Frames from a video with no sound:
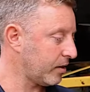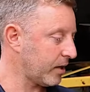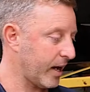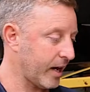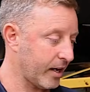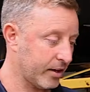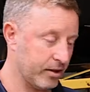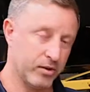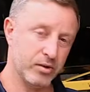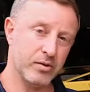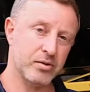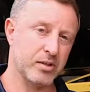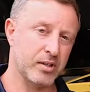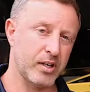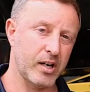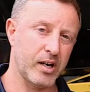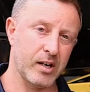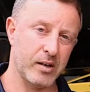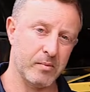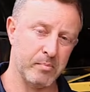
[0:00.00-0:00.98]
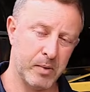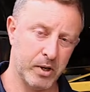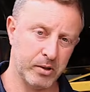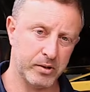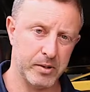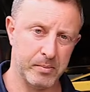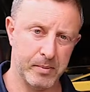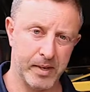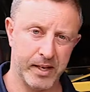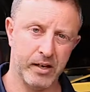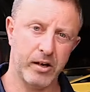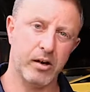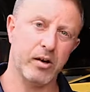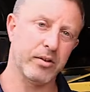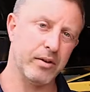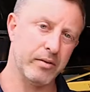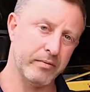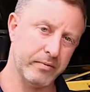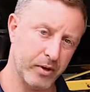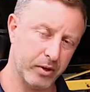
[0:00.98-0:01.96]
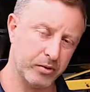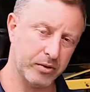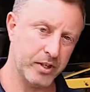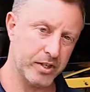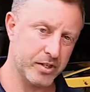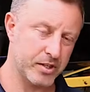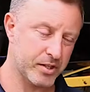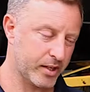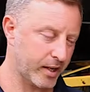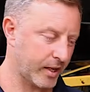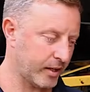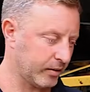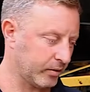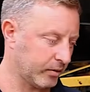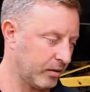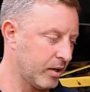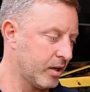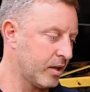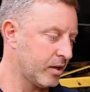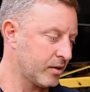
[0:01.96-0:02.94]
how to use a multimeter on the voltage scale.